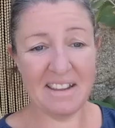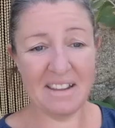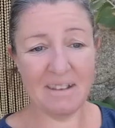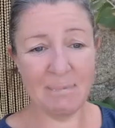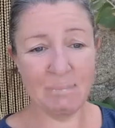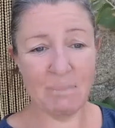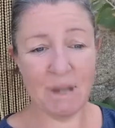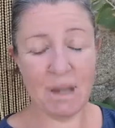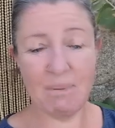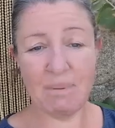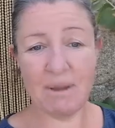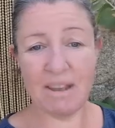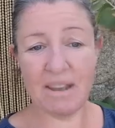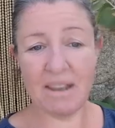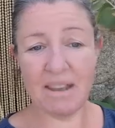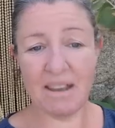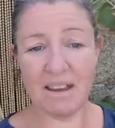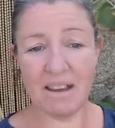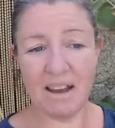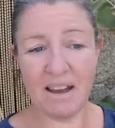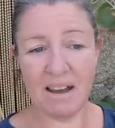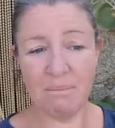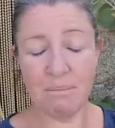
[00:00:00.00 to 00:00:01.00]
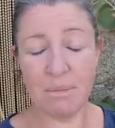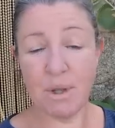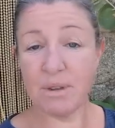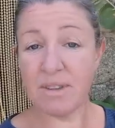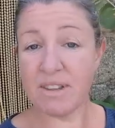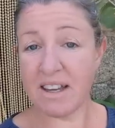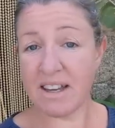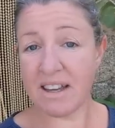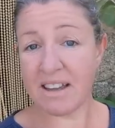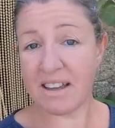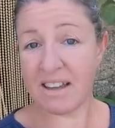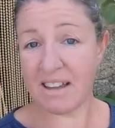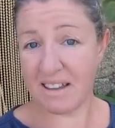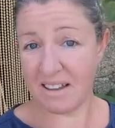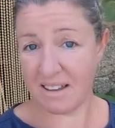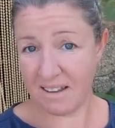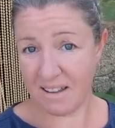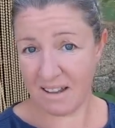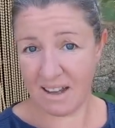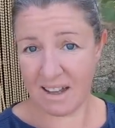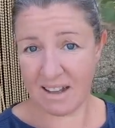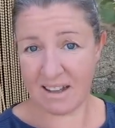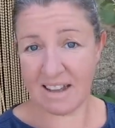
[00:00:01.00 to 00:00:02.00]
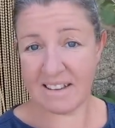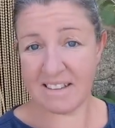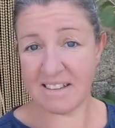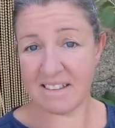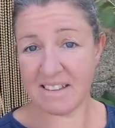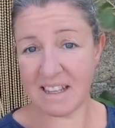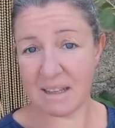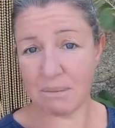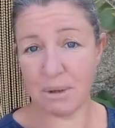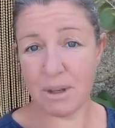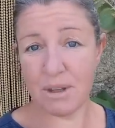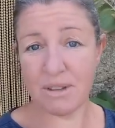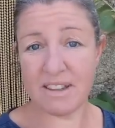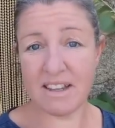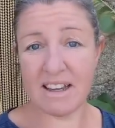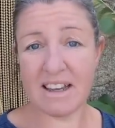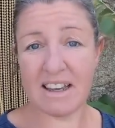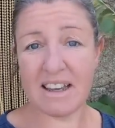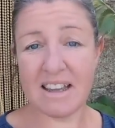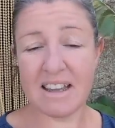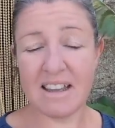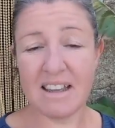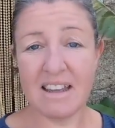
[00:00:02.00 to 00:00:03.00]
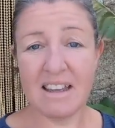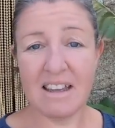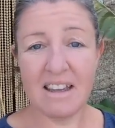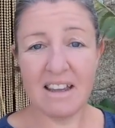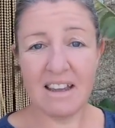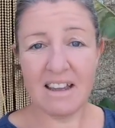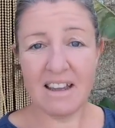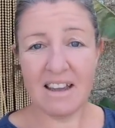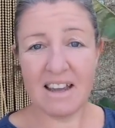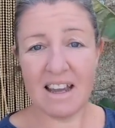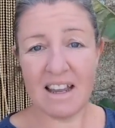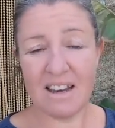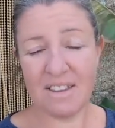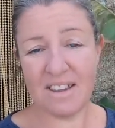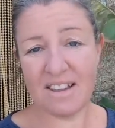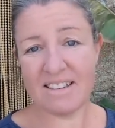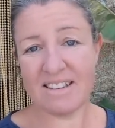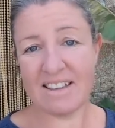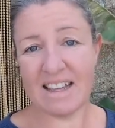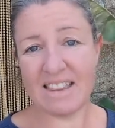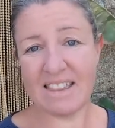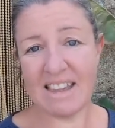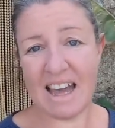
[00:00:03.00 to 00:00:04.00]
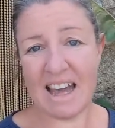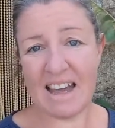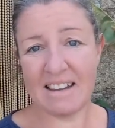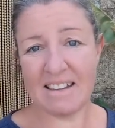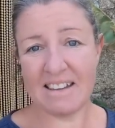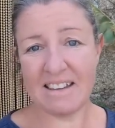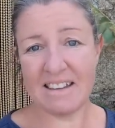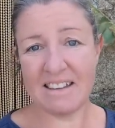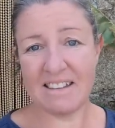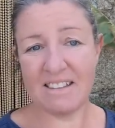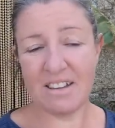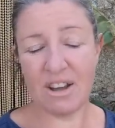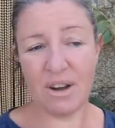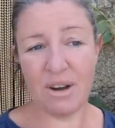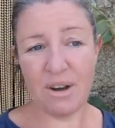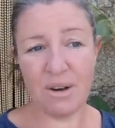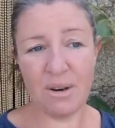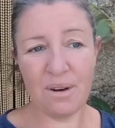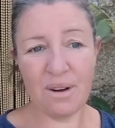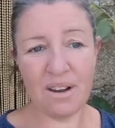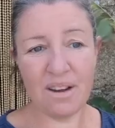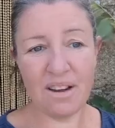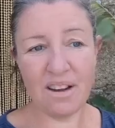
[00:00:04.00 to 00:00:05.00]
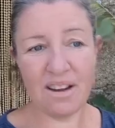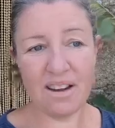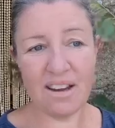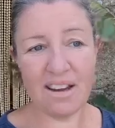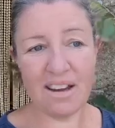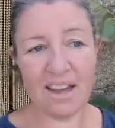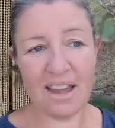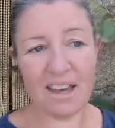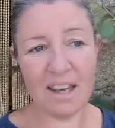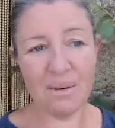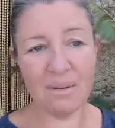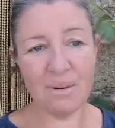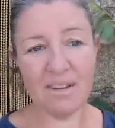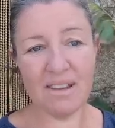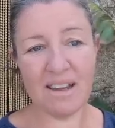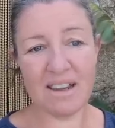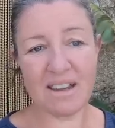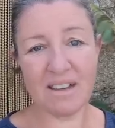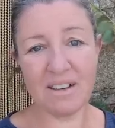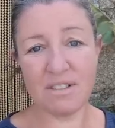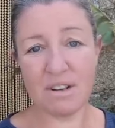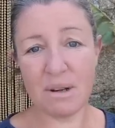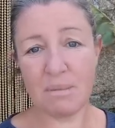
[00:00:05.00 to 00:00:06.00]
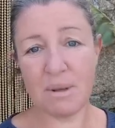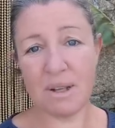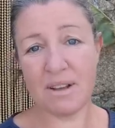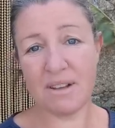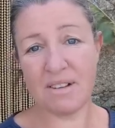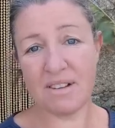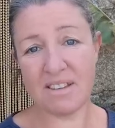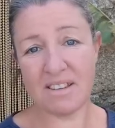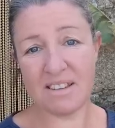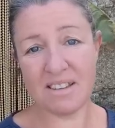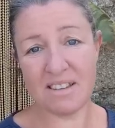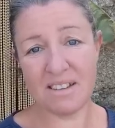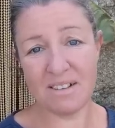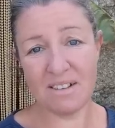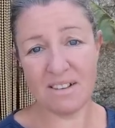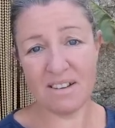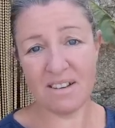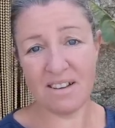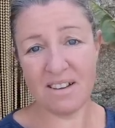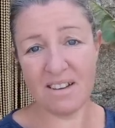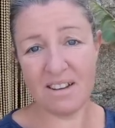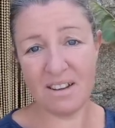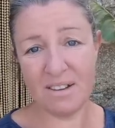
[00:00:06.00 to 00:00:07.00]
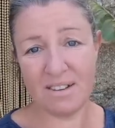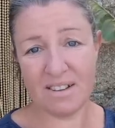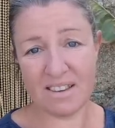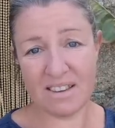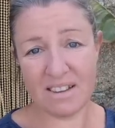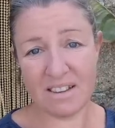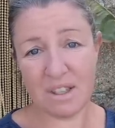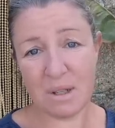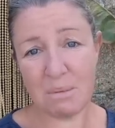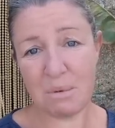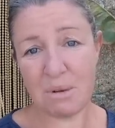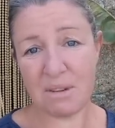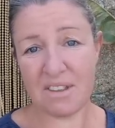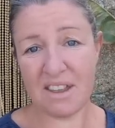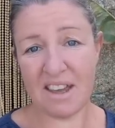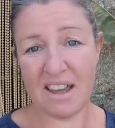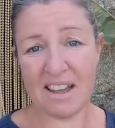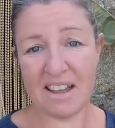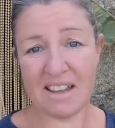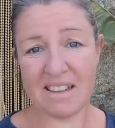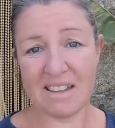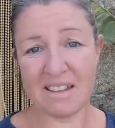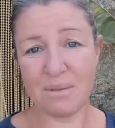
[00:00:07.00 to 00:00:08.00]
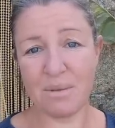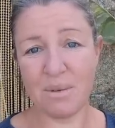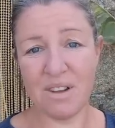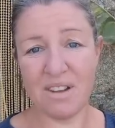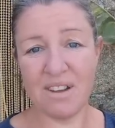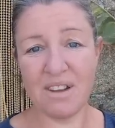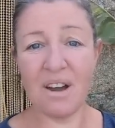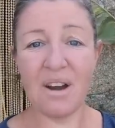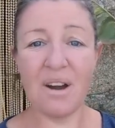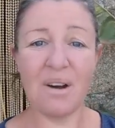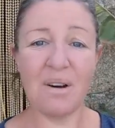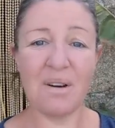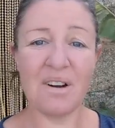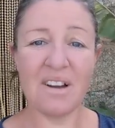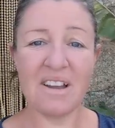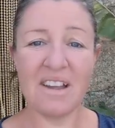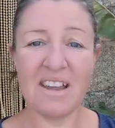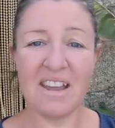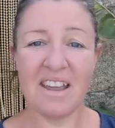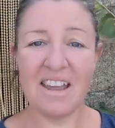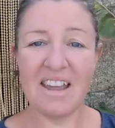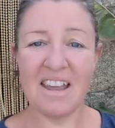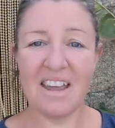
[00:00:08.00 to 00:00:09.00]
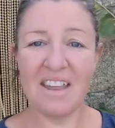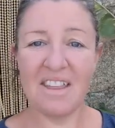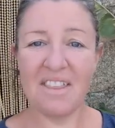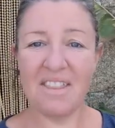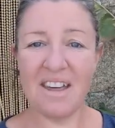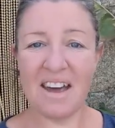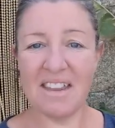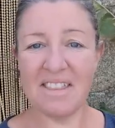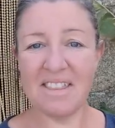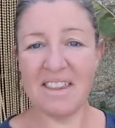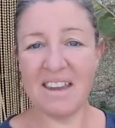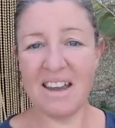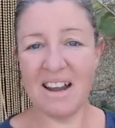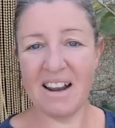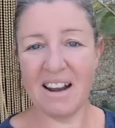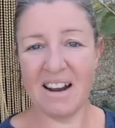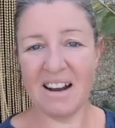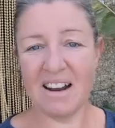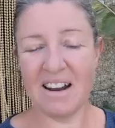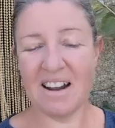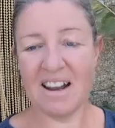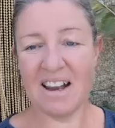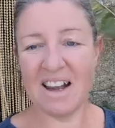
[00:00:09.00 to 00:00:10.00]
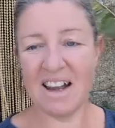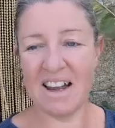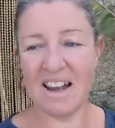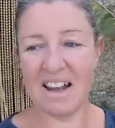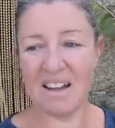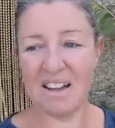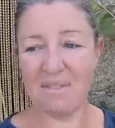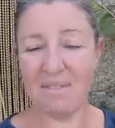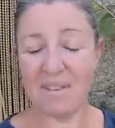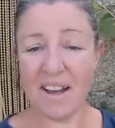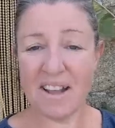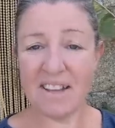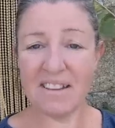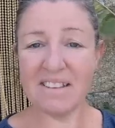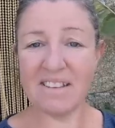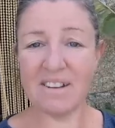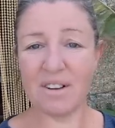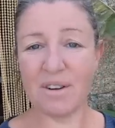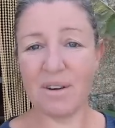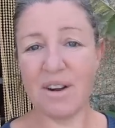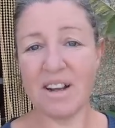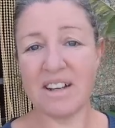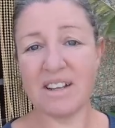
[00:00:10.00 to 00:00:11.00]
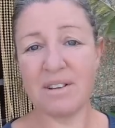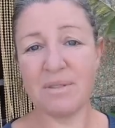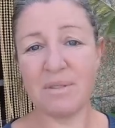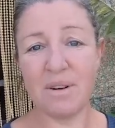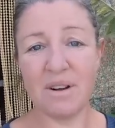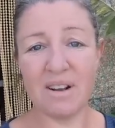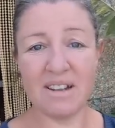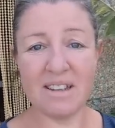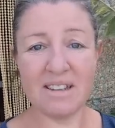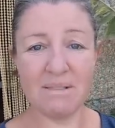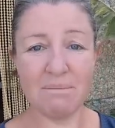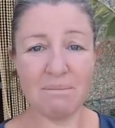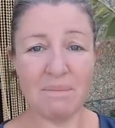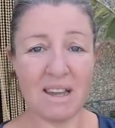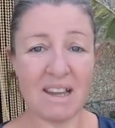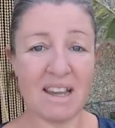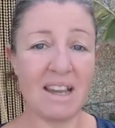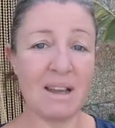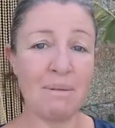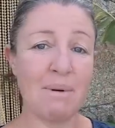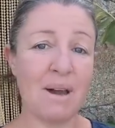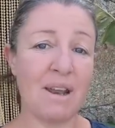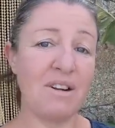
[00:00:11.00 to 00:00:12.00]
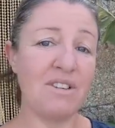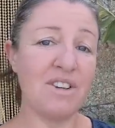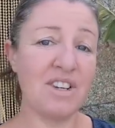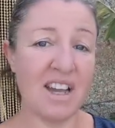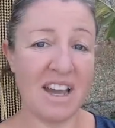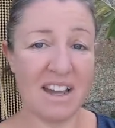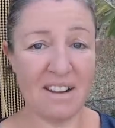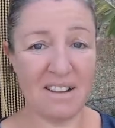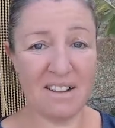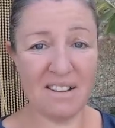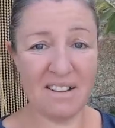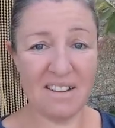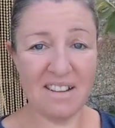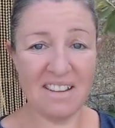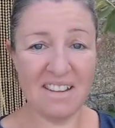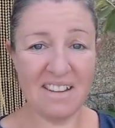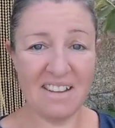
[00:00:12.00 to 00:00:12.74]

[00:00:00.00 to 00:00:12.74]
maybe music, licensing music, and things like that. So anyone that contributes using the super thanks will know that their funds are going towards making a better channel